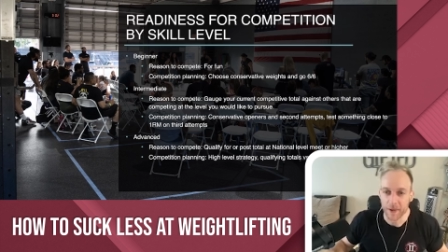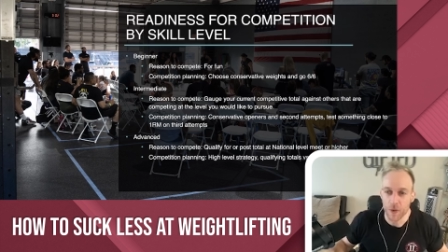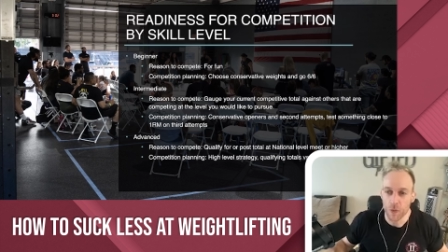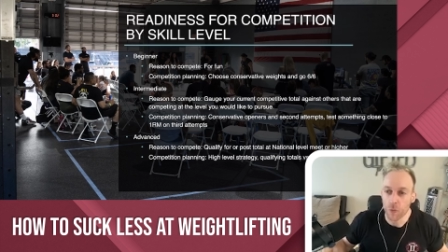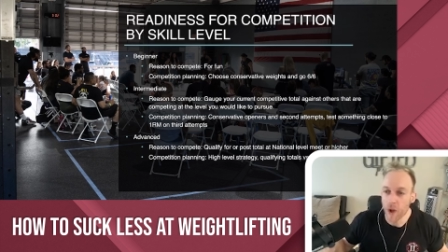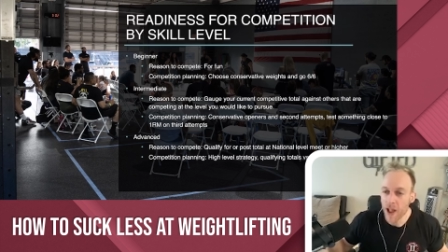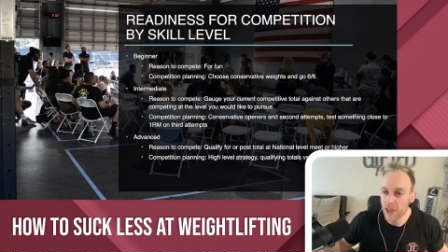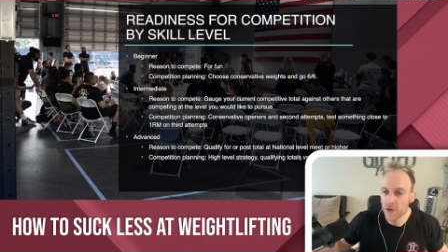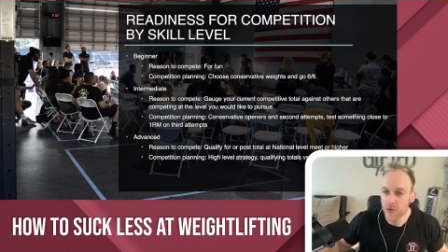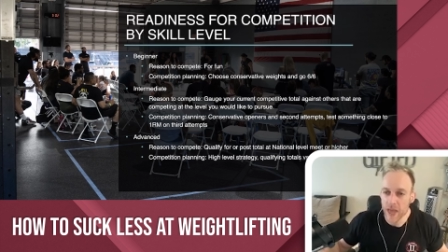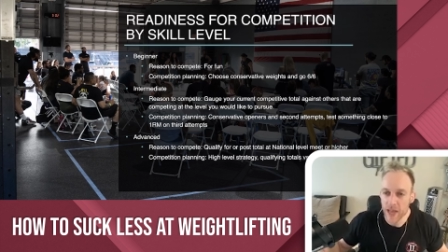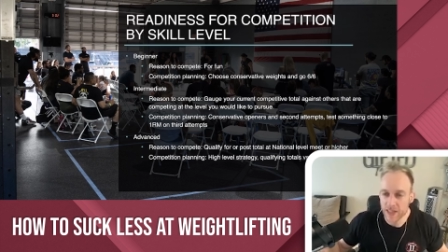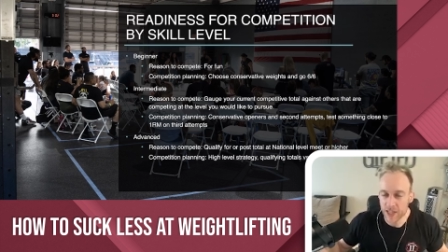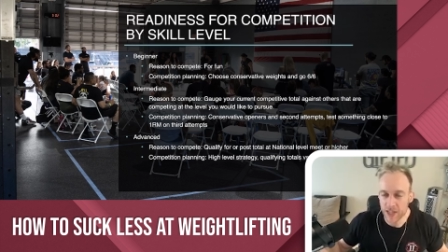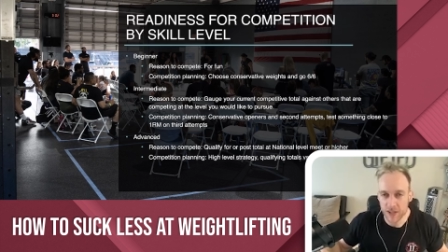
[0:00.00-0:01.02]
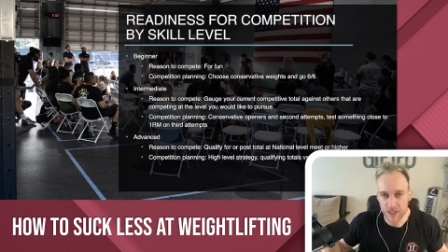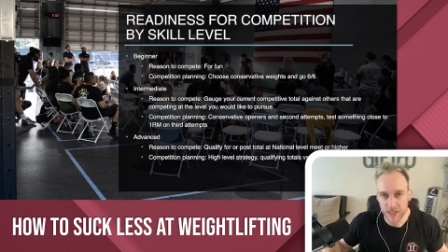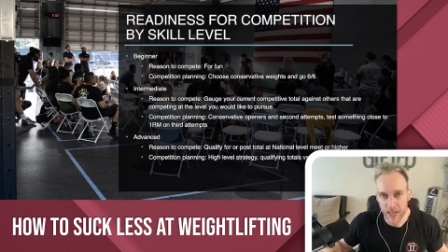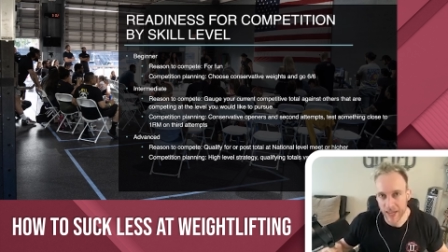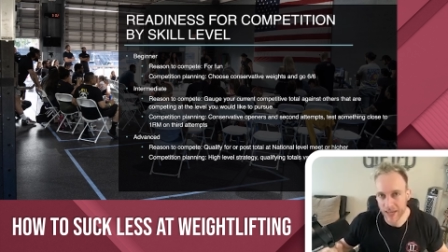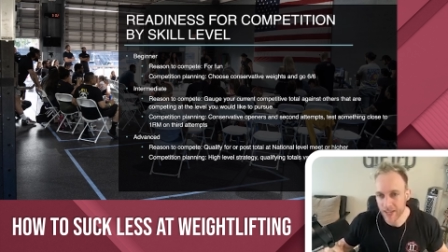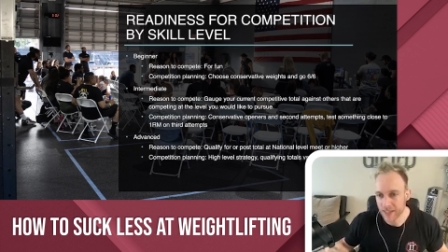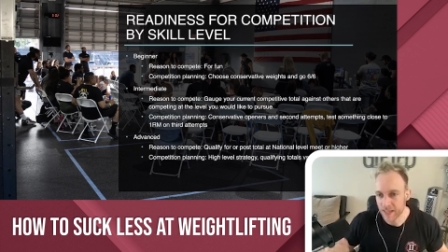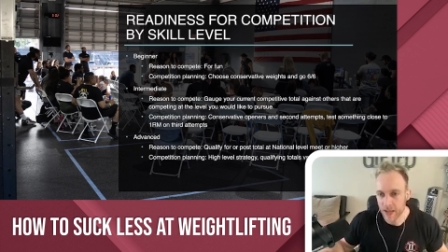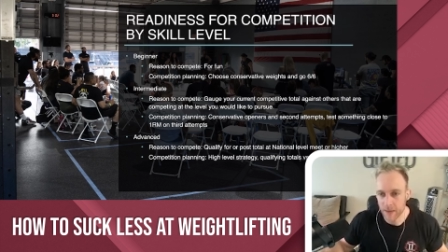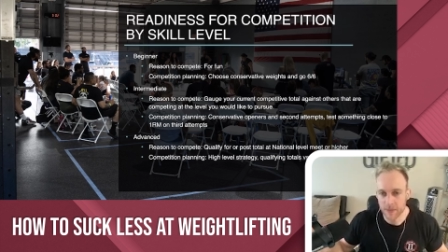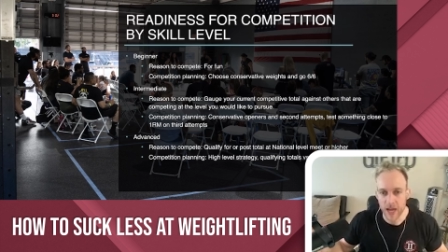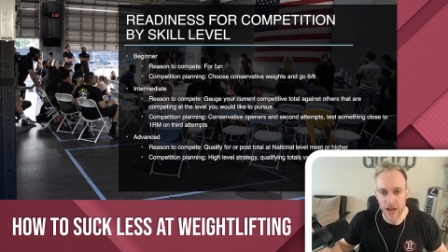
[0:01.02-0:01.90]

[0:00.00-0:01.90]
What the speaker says: When you get to your second attempt,